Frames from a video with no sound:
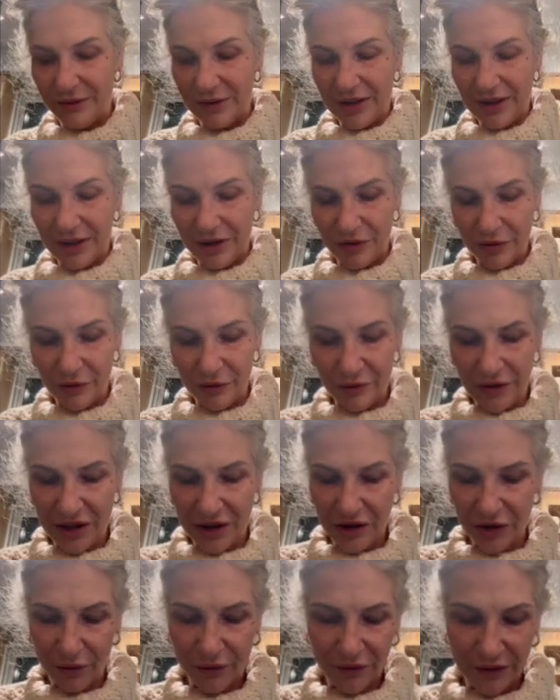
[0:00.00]

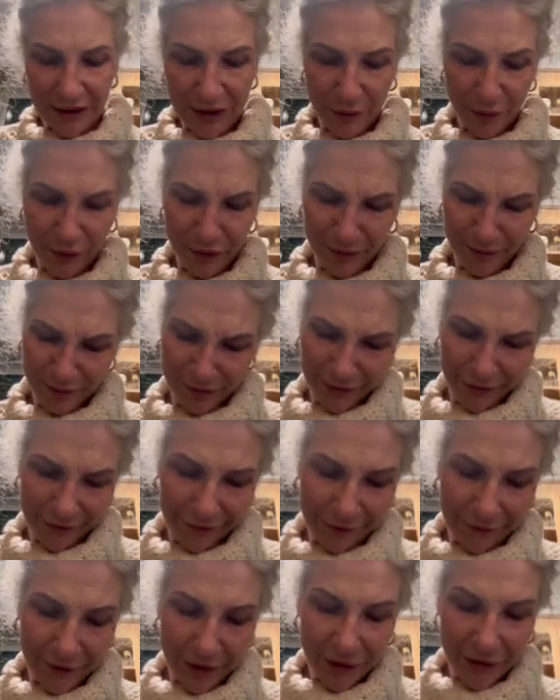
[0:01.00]
I would
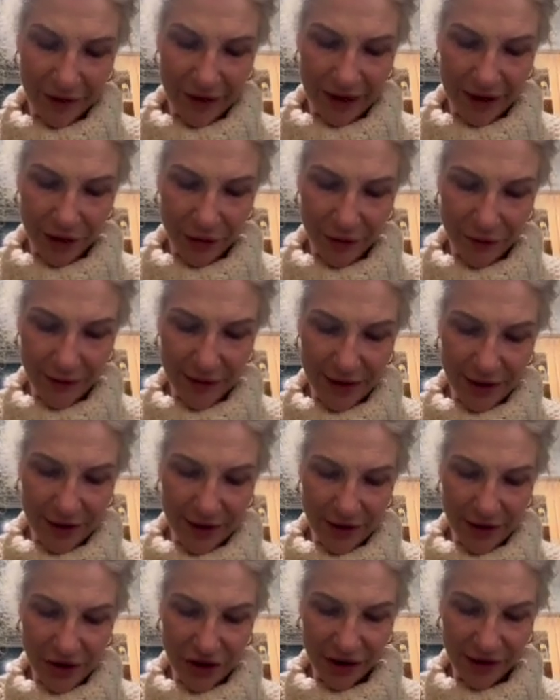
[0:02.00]
prefer that you
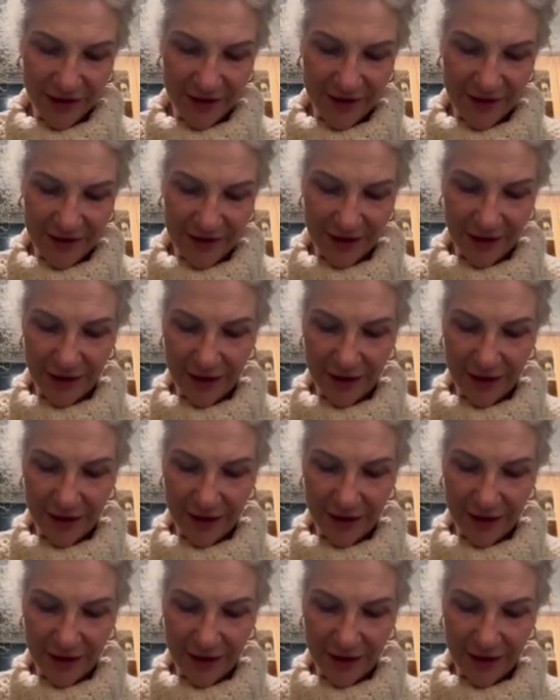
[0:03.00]
didn't just sit